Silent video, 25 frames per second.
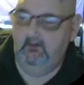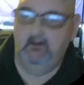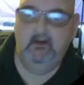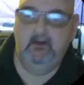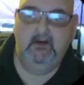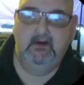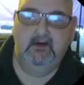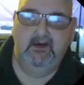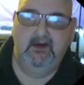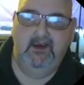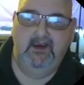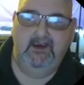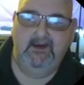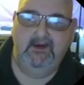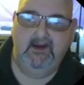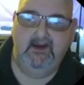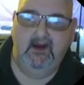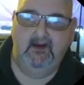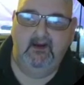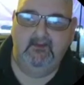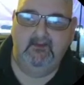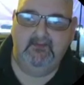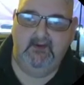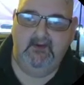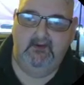Hey guys,
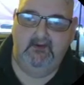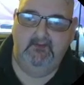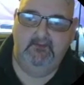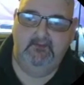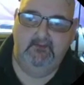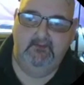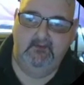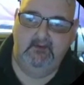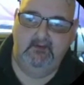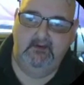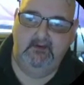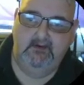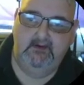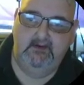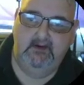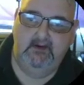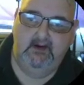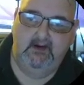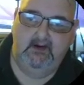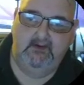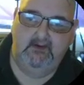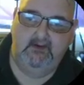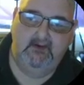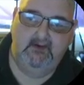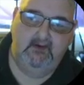how you doing?
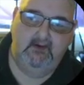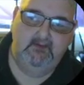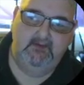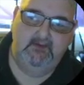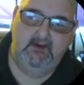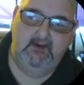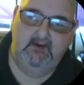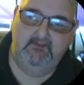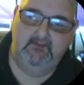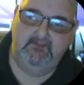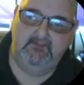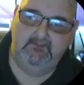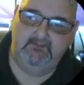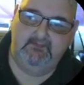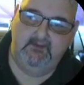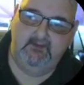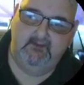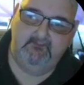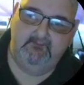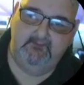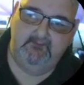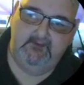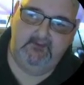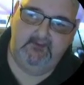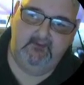Don the Anti-Chef
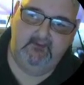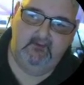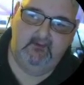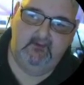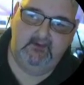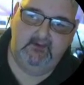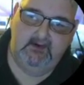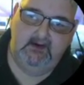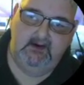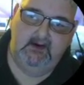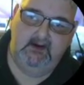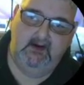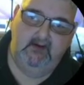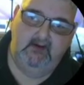here. Okay,